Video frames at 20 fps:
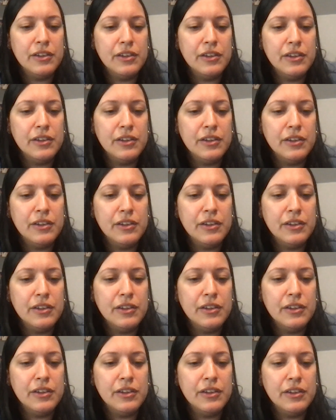
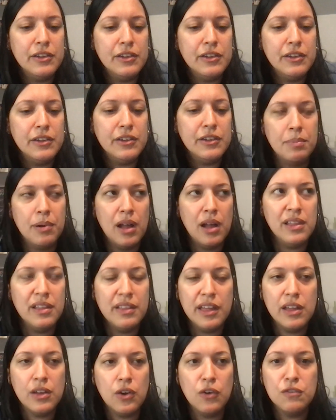have probably
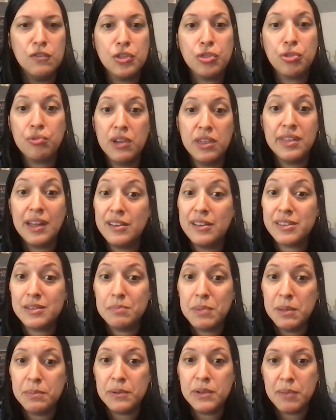like over
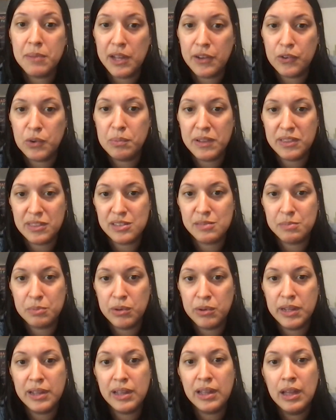3,000 people in my group at this
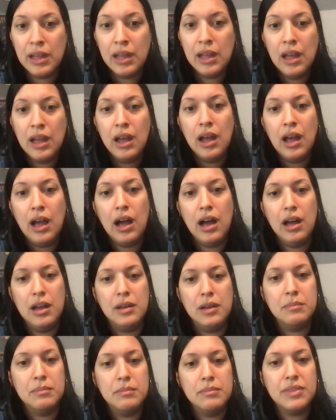point,
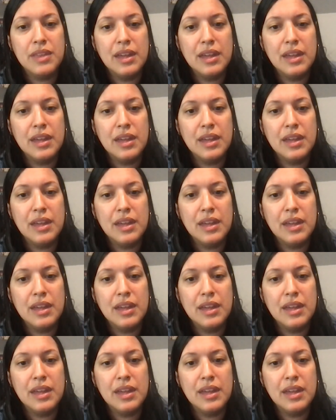that